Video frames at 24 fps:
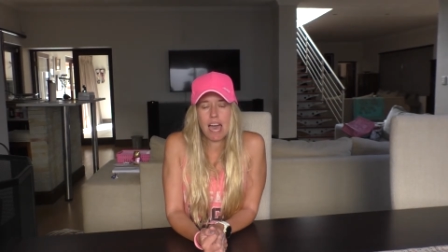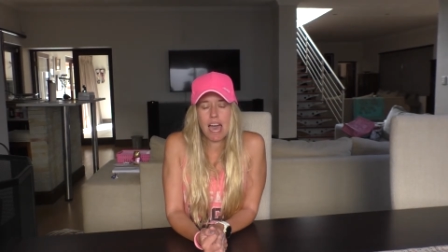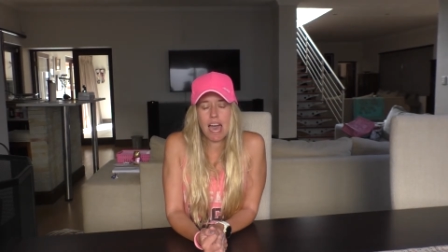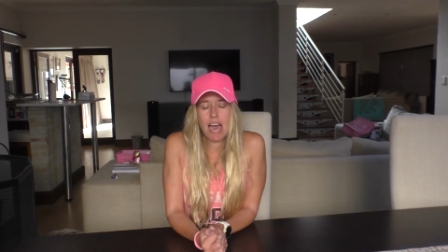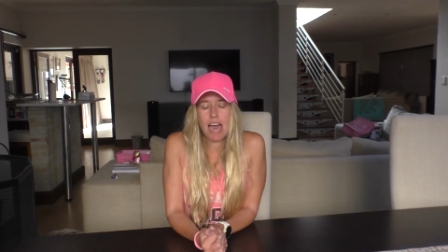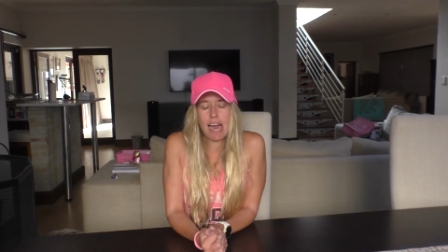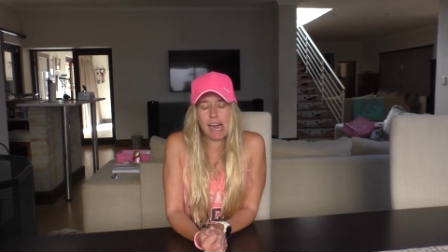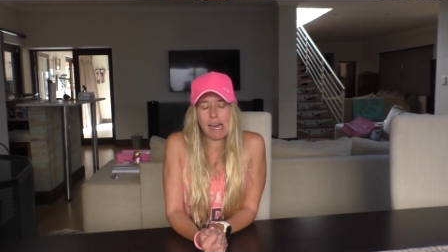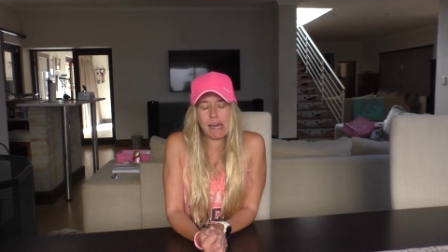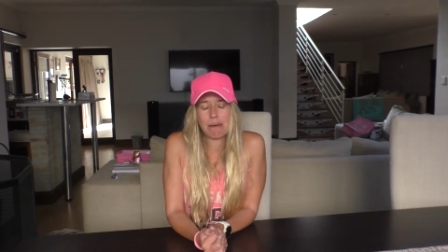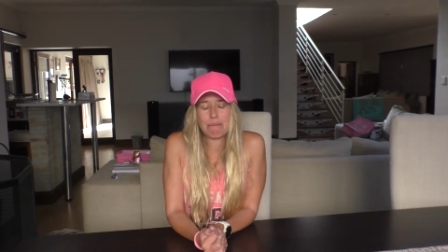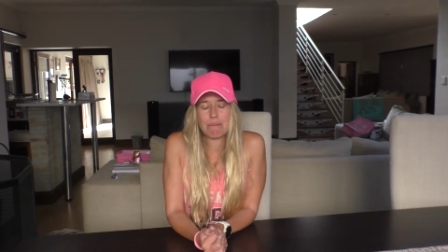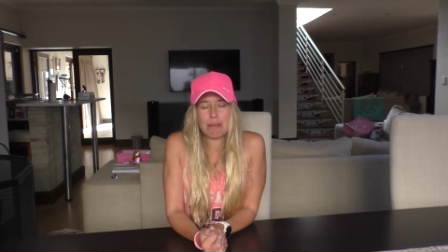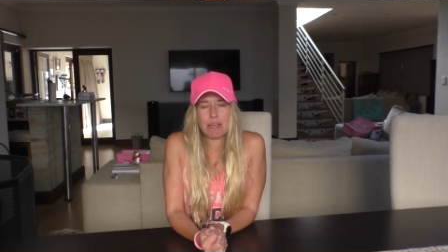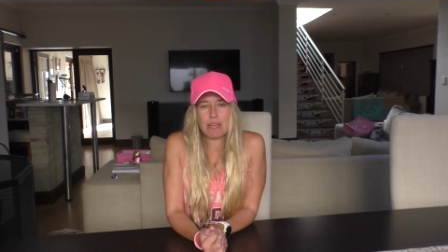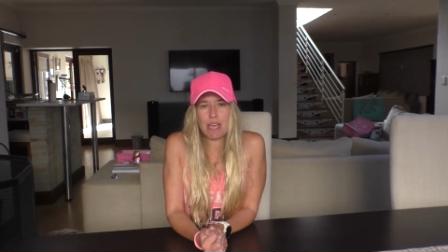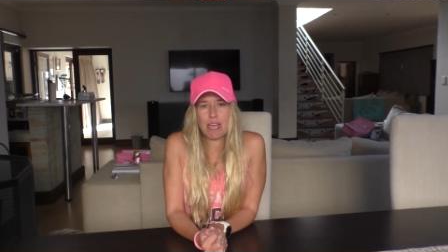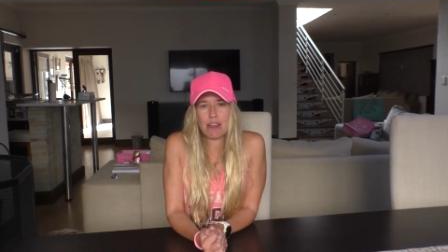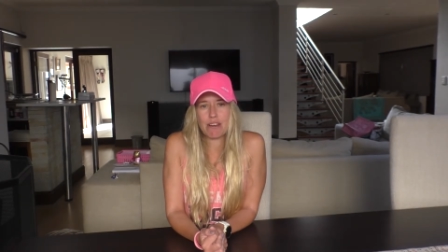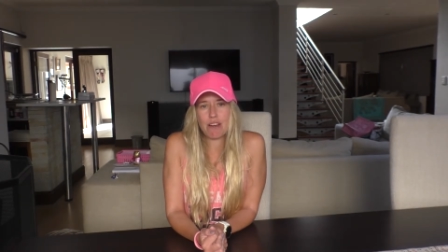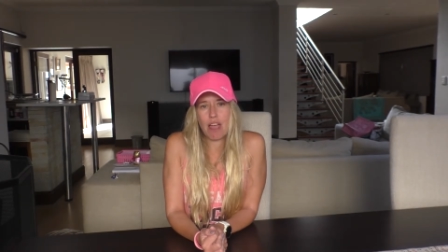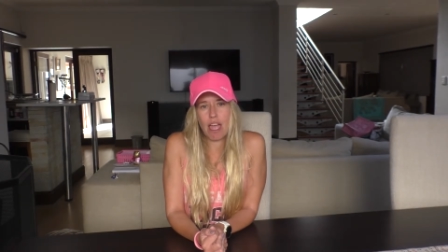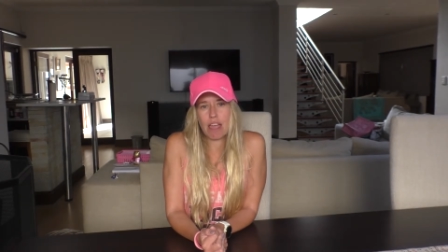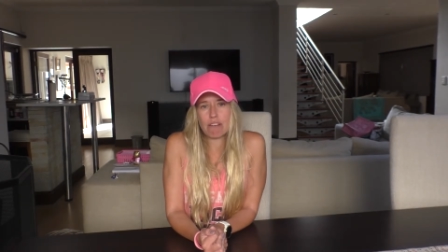
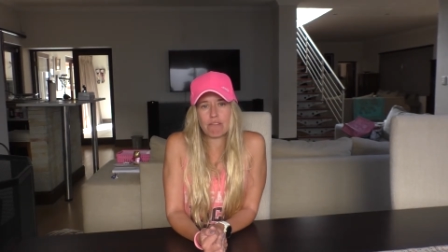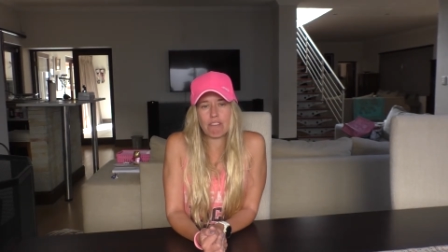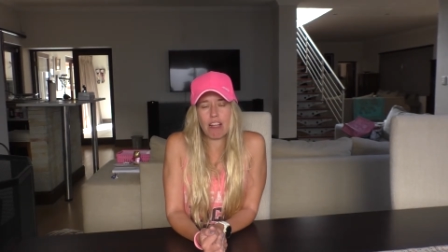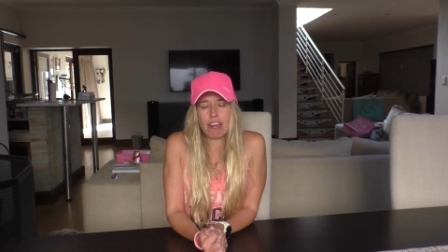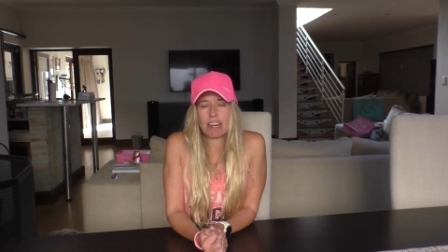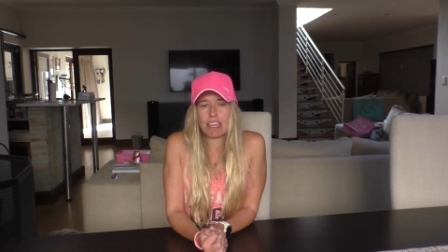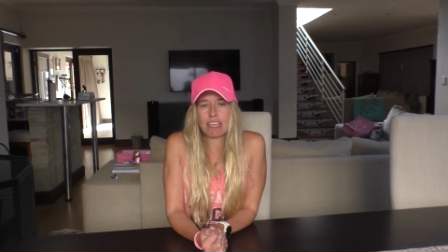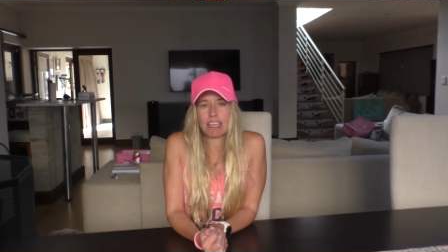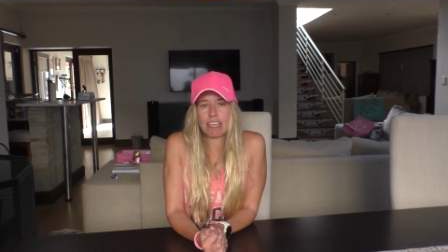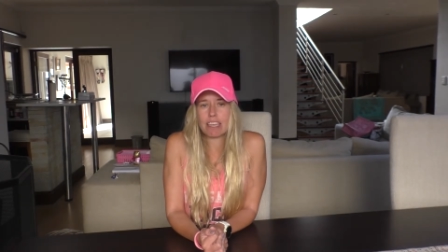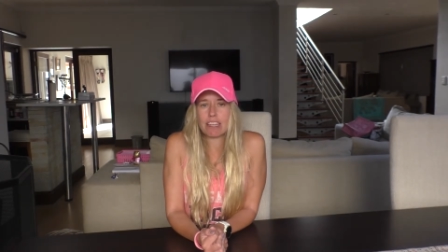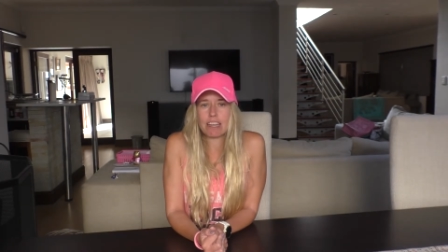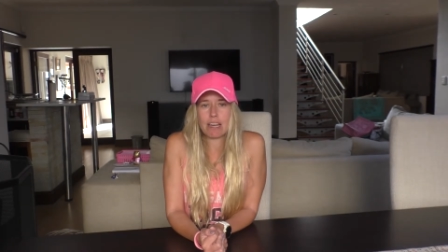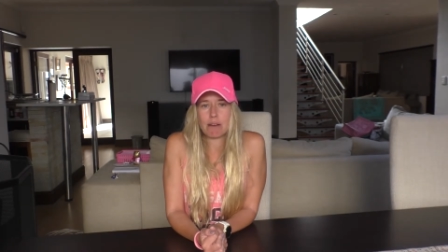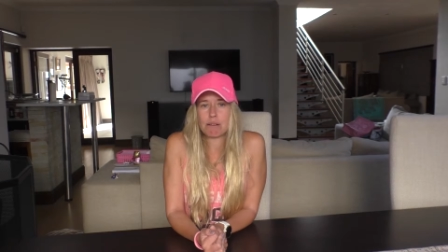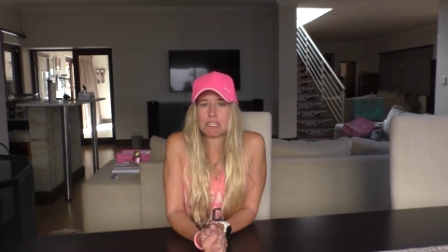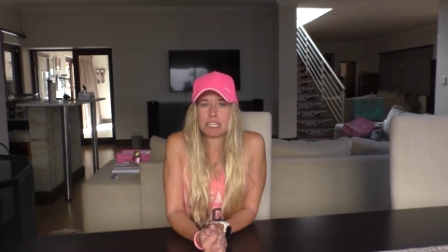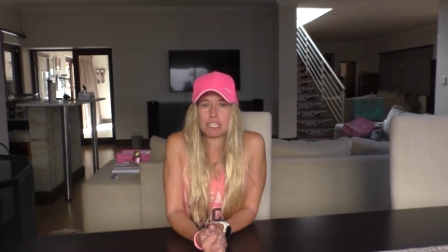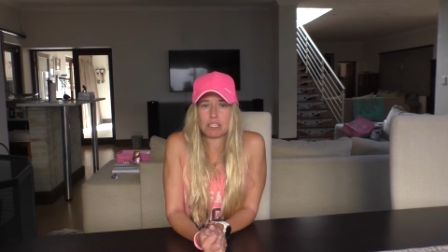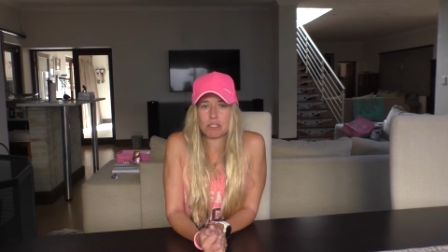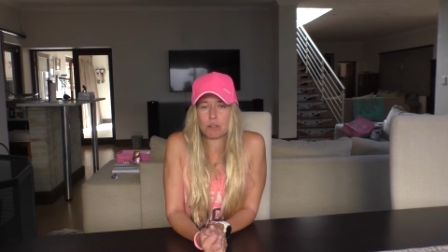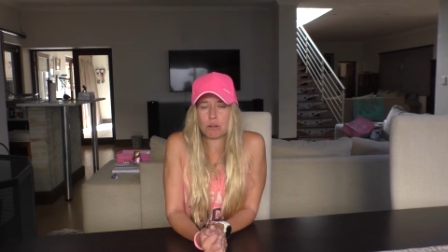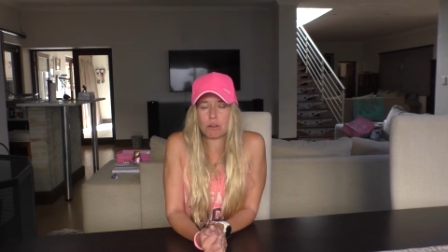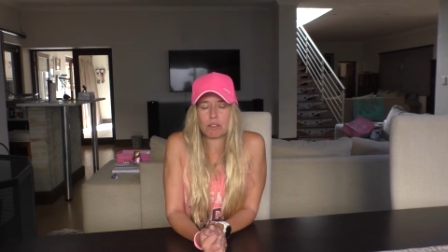And running in, I was
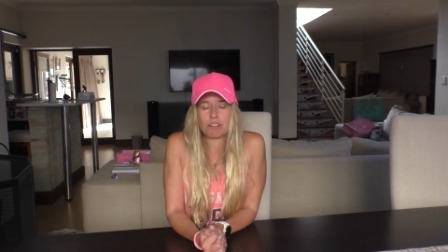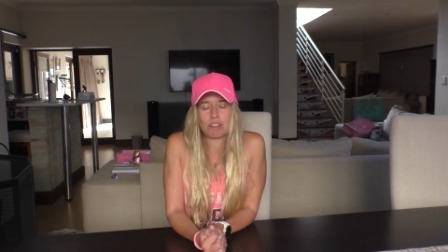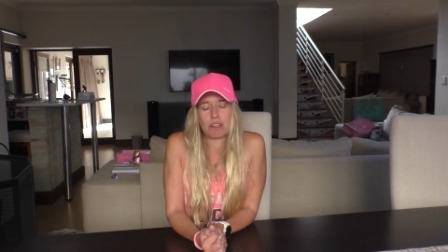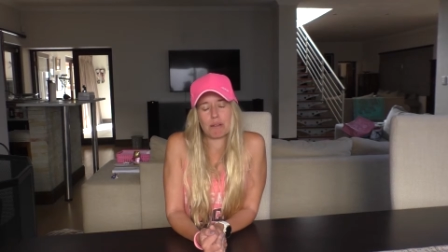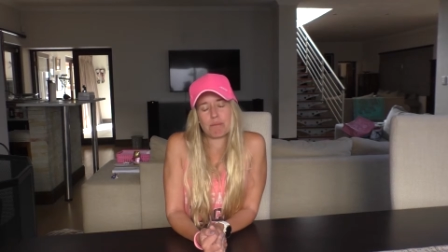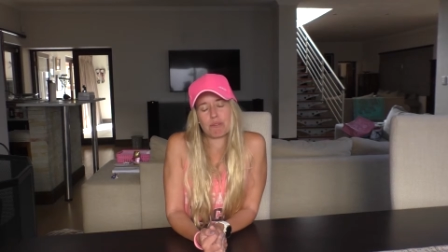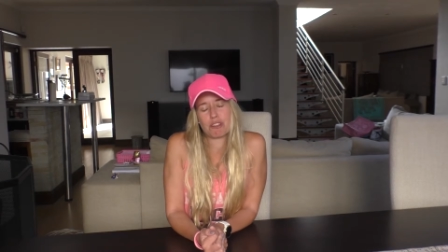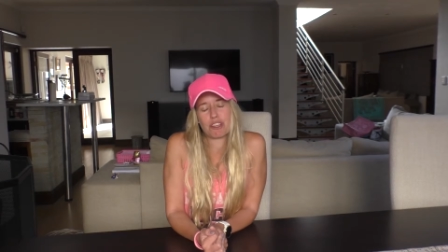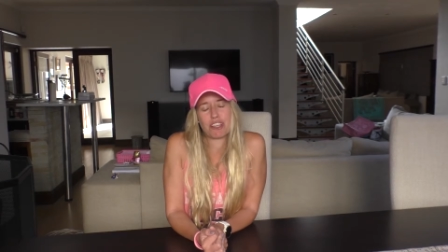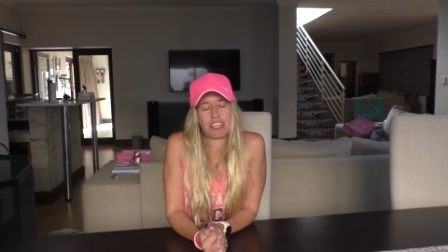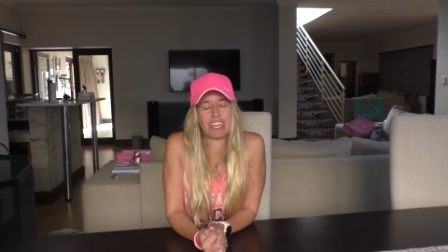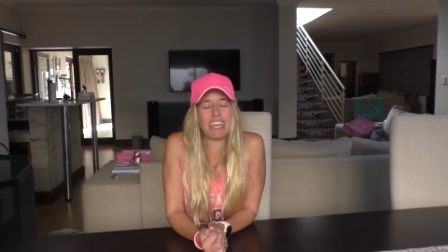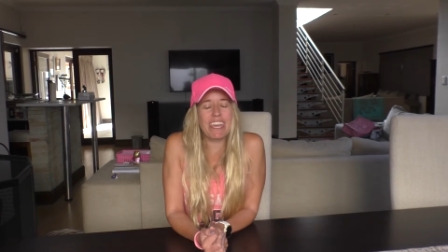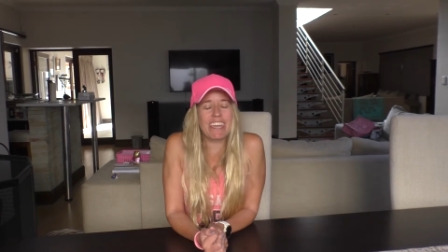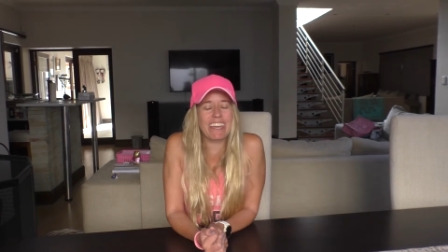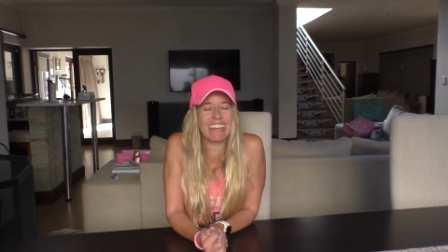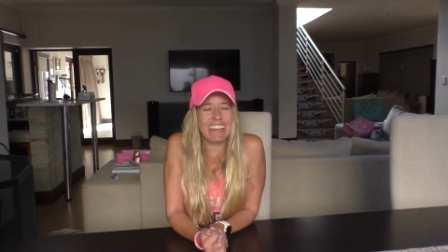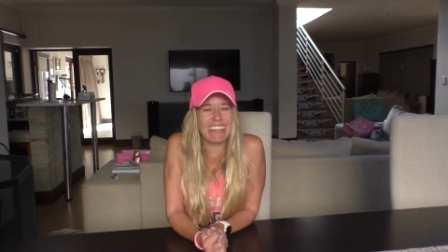exhausted. No, I'm joking.